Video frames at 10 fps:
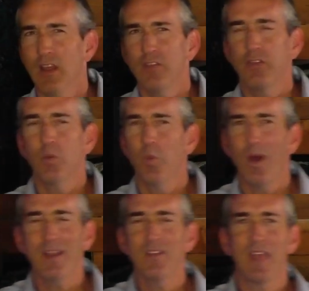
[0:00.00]
So
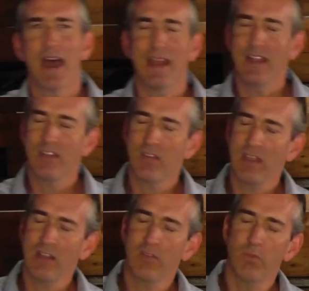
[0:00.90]
what is that?
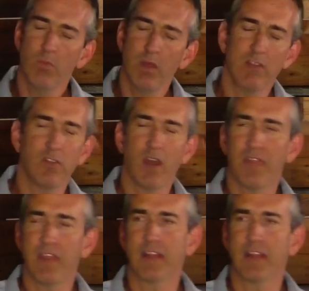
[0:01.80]
It's not